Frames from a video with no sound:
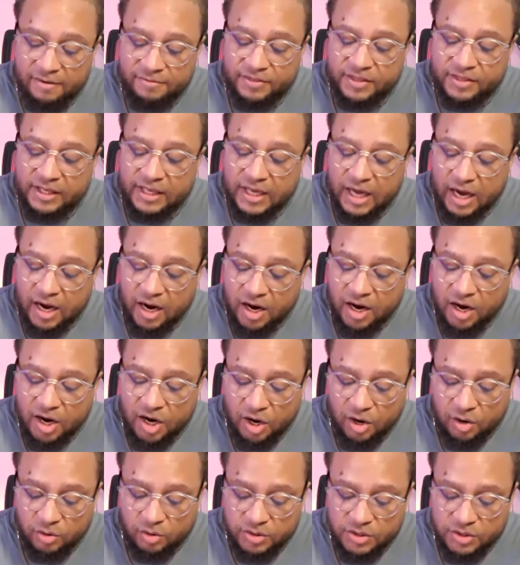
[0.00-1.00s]
the young
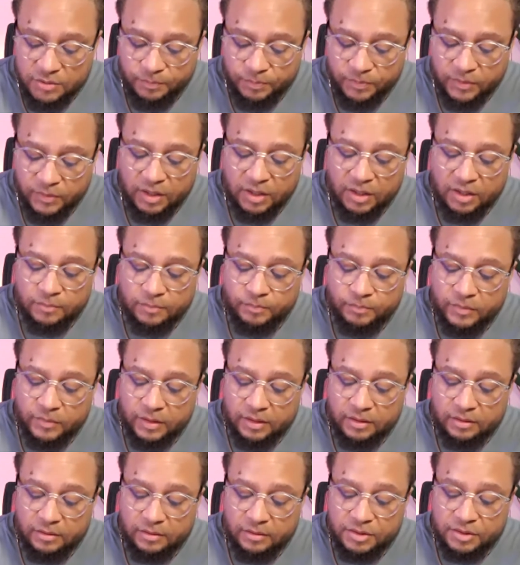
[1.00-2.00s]
goats,
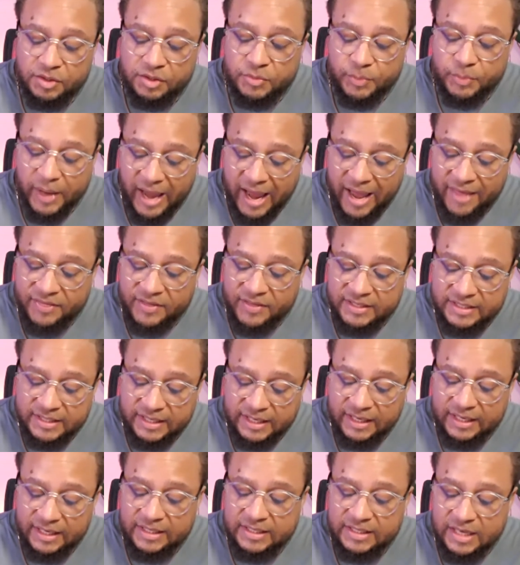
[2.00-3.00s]
excuse me, and the
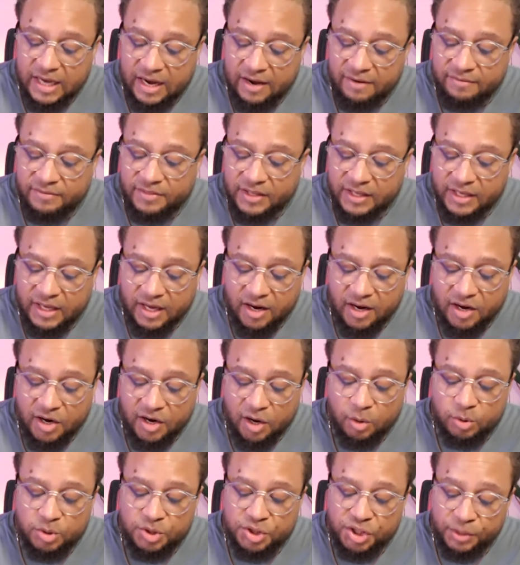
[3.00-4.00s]
skins of the young
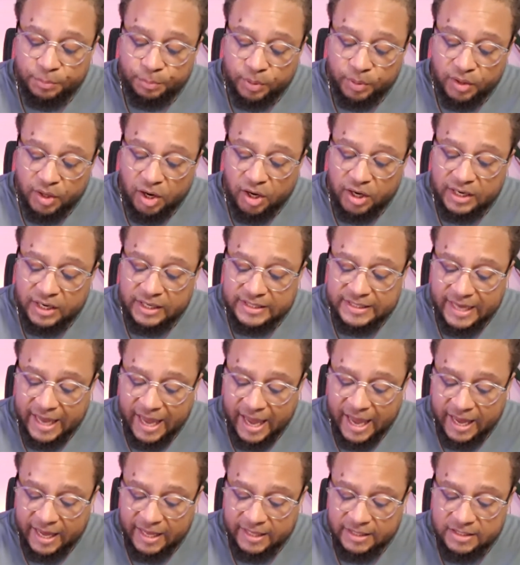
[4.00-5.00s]
goats she put on his
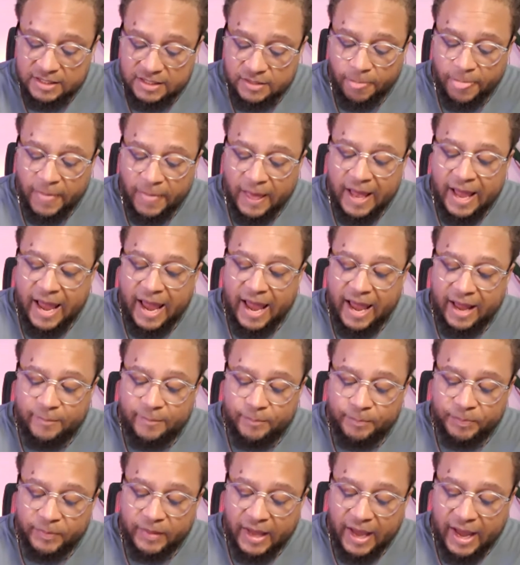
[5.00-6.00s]
hands
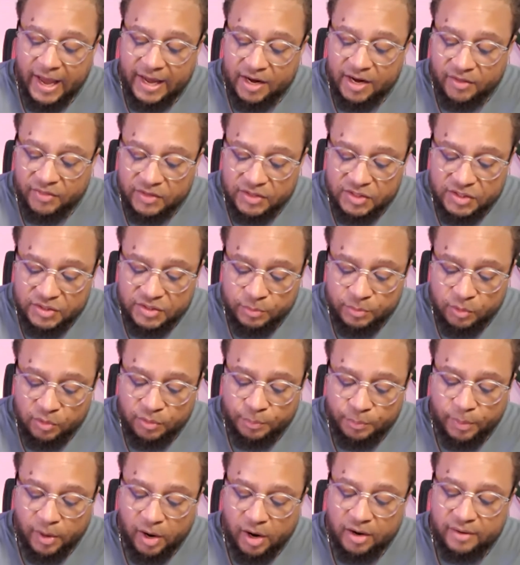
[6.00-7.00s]
and on the
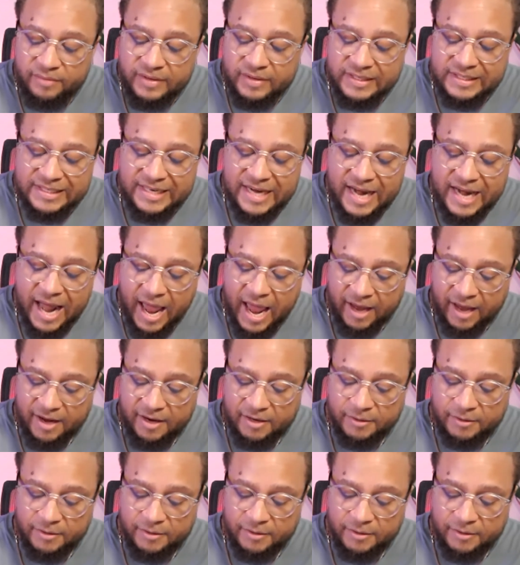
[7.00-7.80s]
smooth part of his neck.